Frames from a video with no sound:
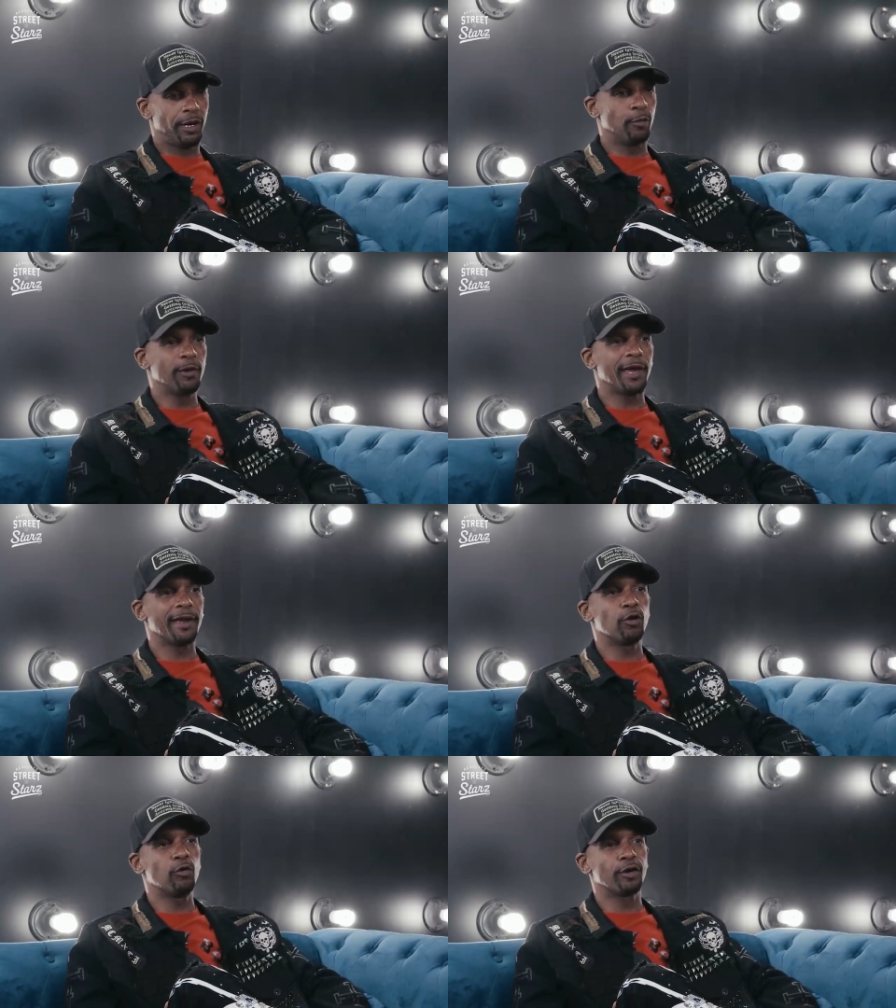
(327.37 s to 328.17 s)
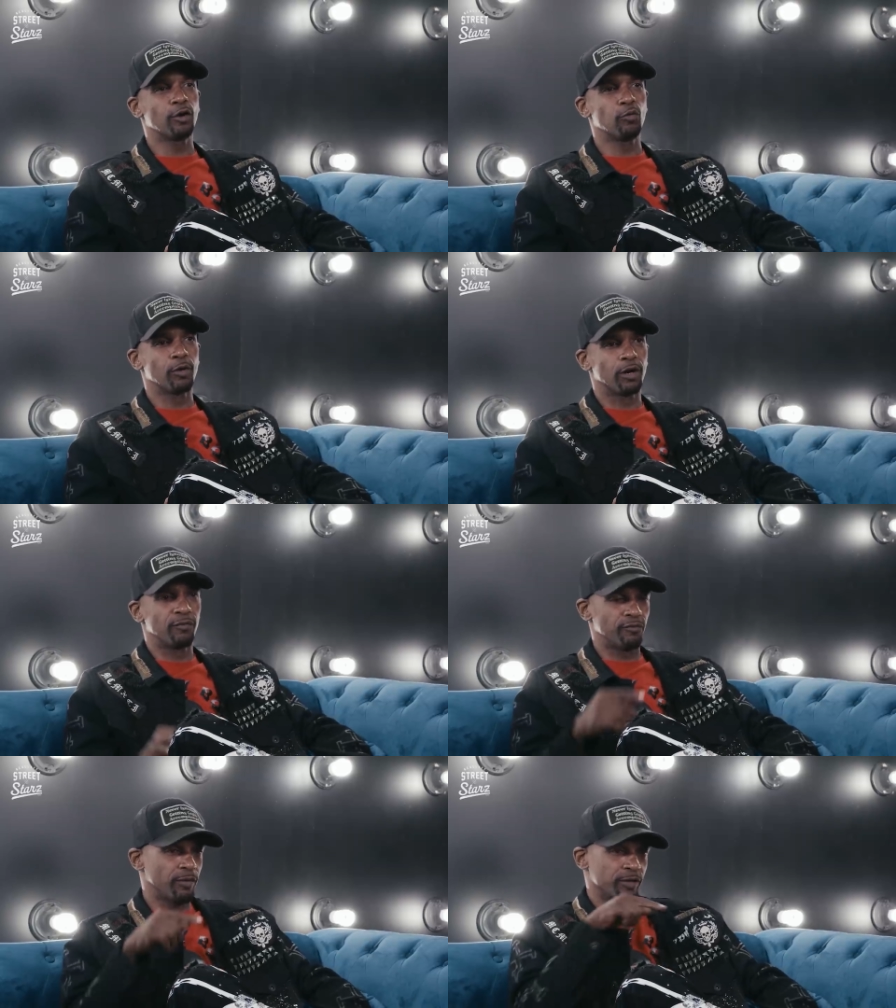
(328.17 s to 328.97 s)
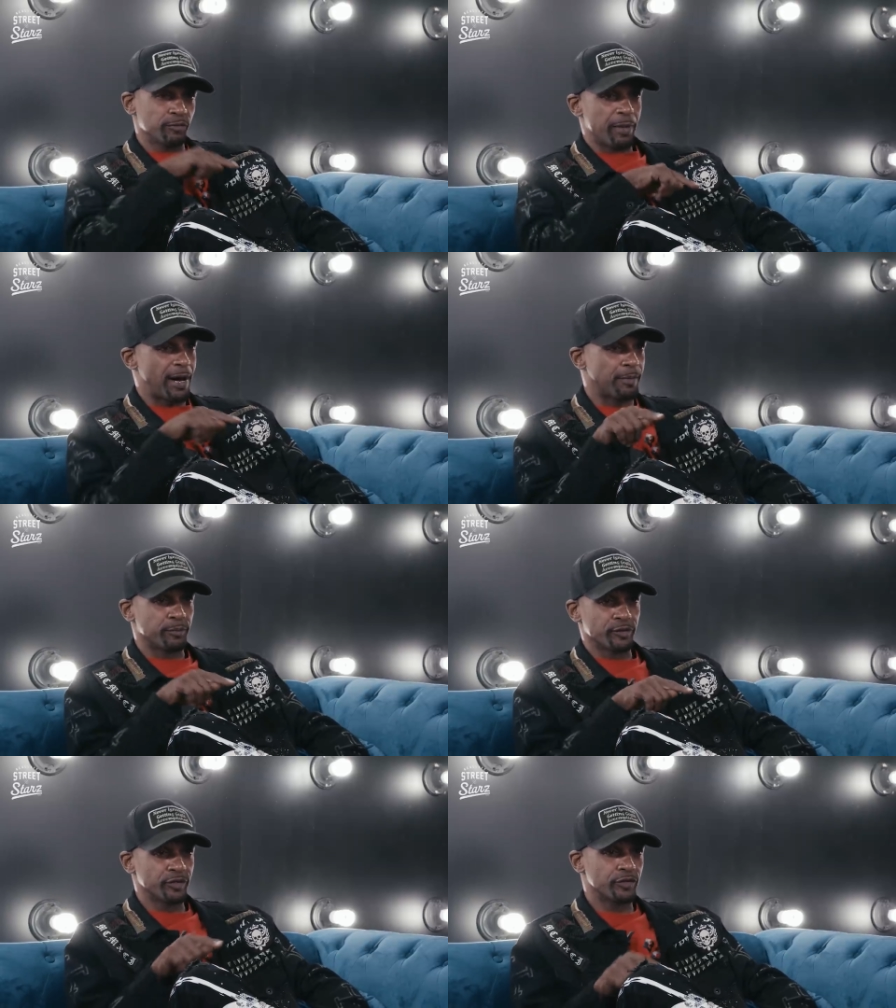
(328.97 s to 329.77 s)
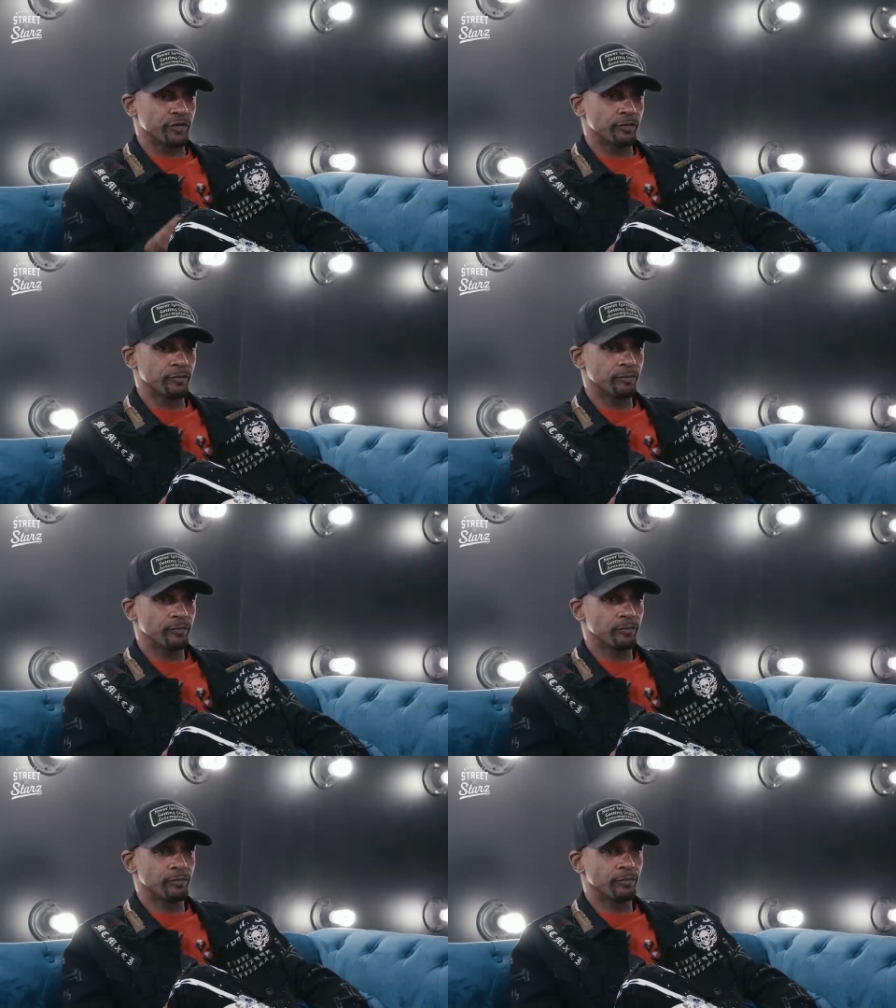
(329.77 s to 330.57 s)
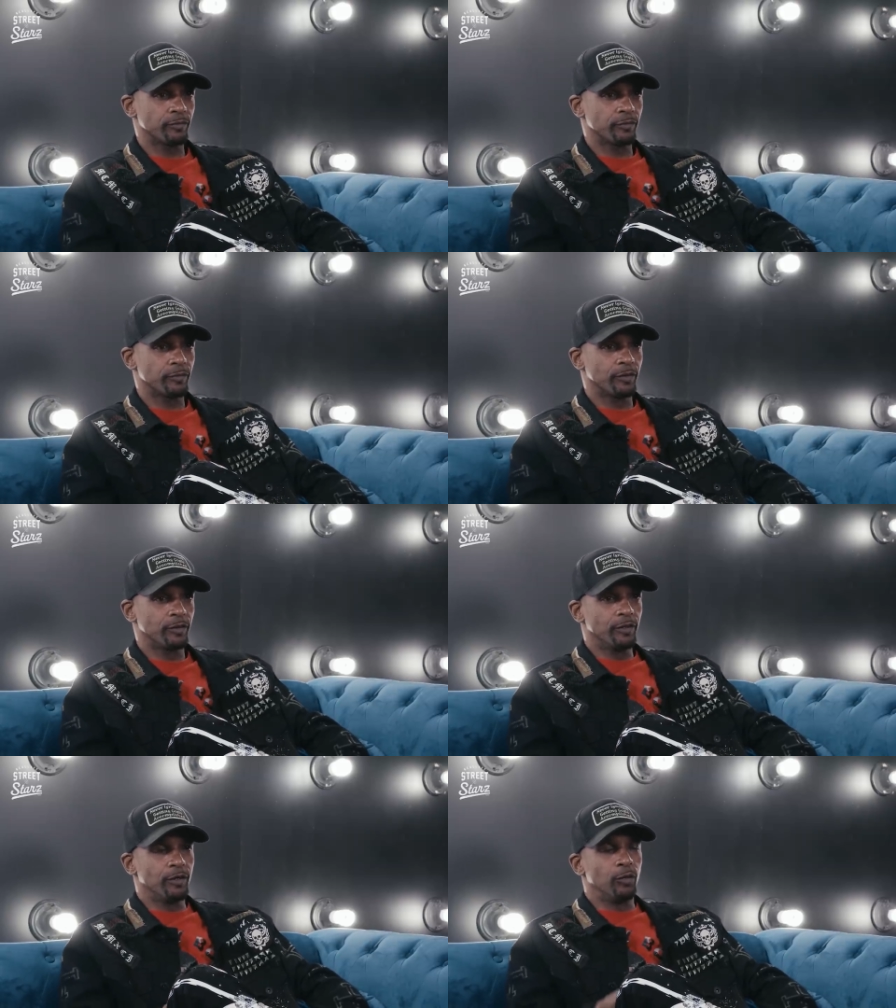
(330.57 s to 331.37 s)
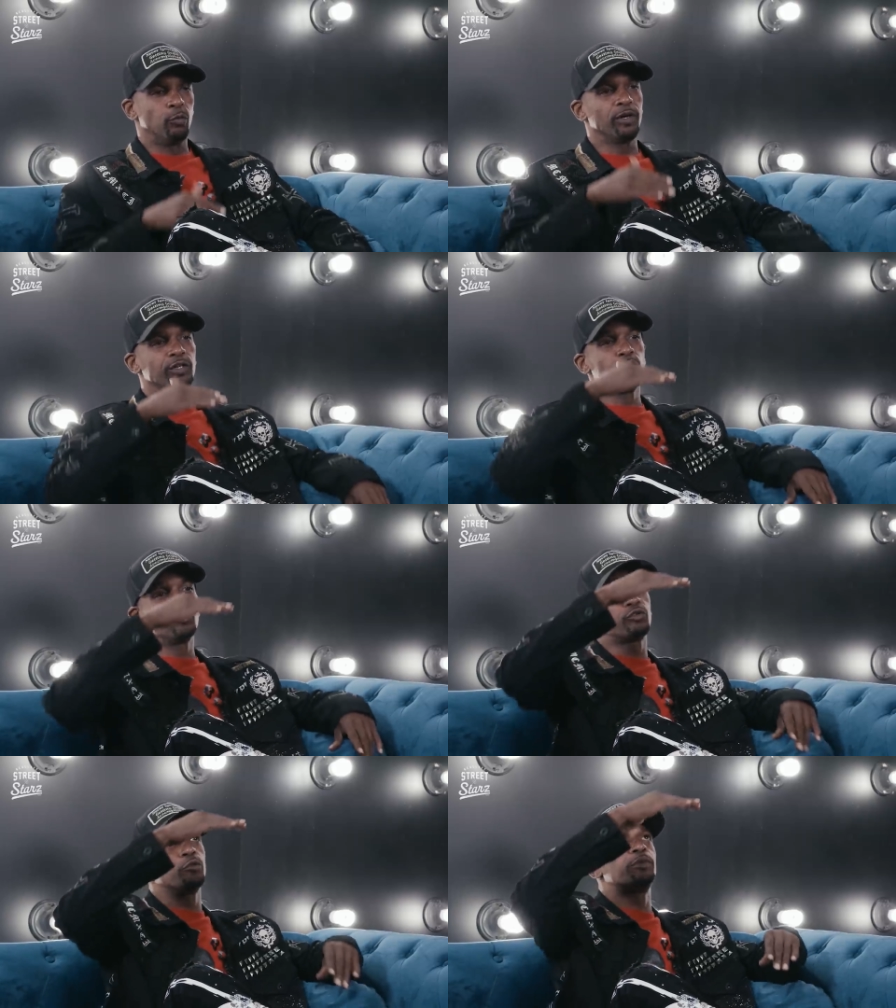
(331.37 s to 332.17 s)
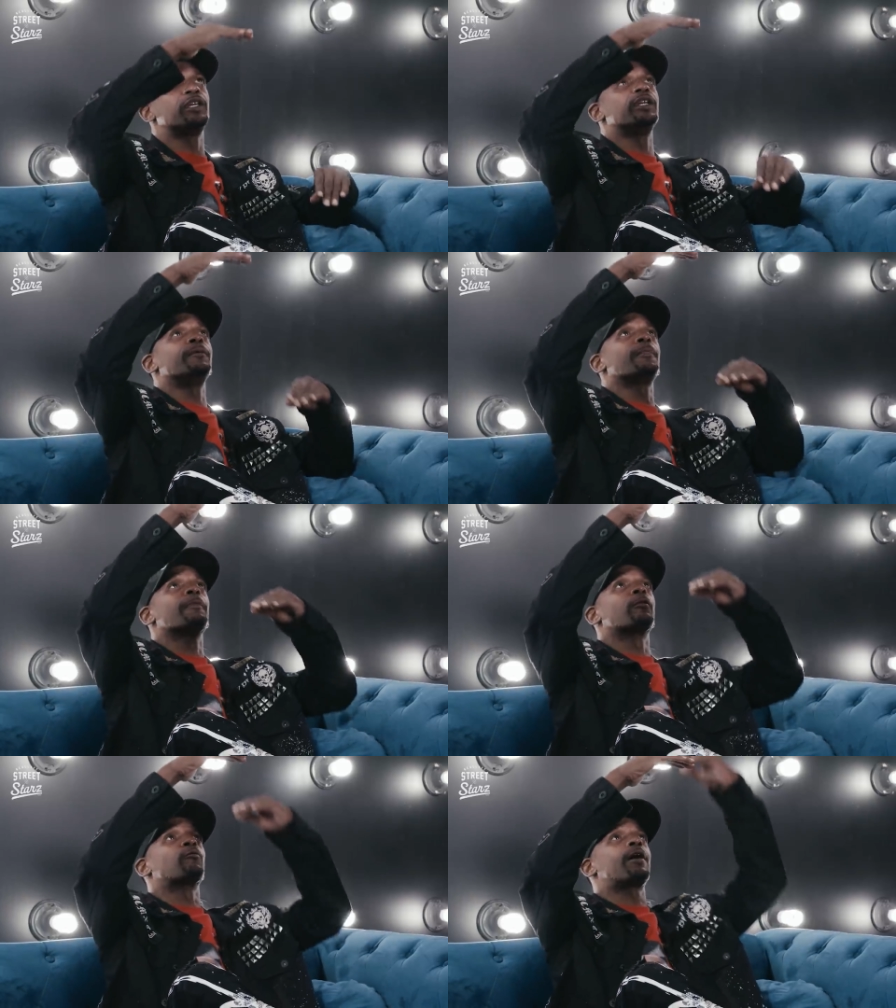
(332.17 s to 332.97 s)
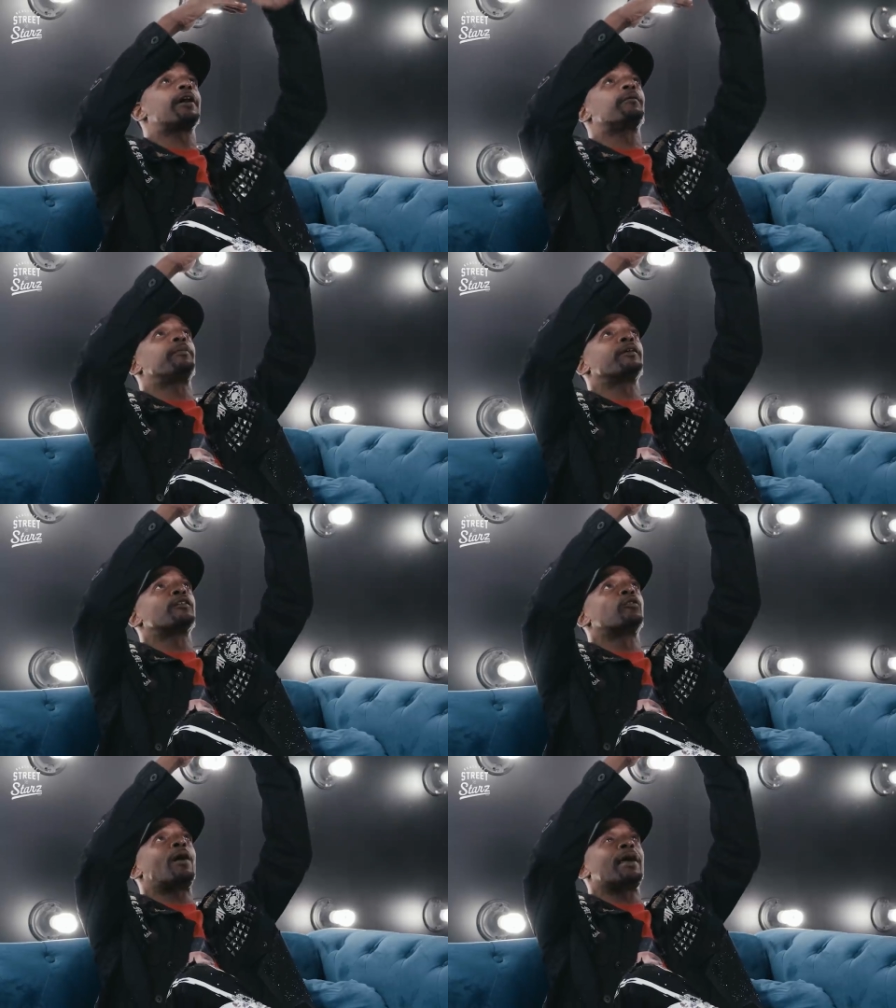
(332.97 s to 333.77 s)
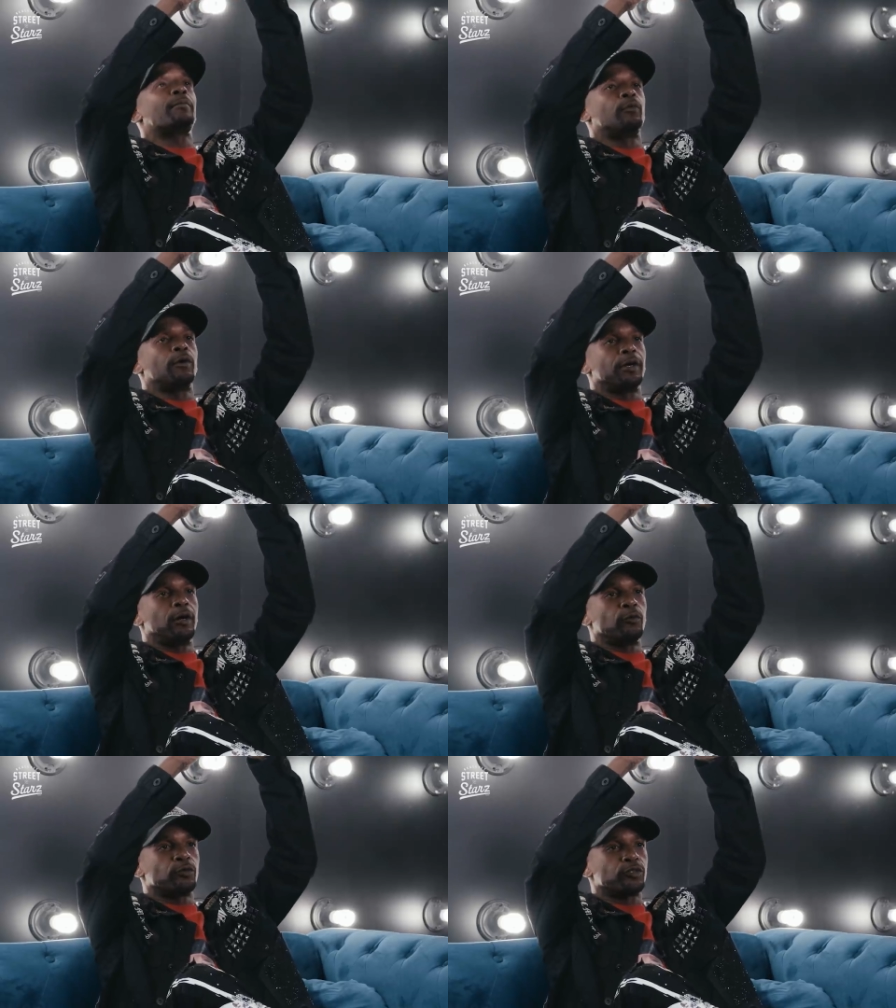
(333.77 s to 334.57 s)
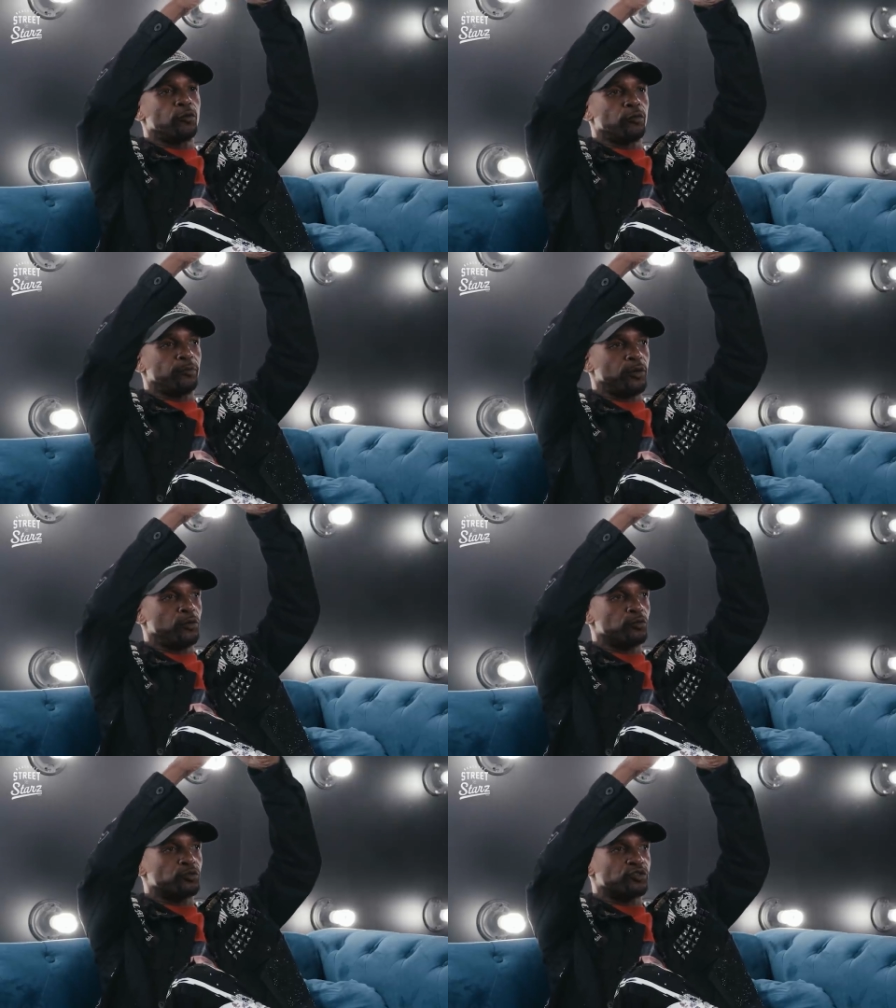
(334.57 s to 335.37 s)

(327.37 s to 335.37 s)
And we ain't going nowhere from this bottom position we used to be right up under the whiteboard on the totem pole,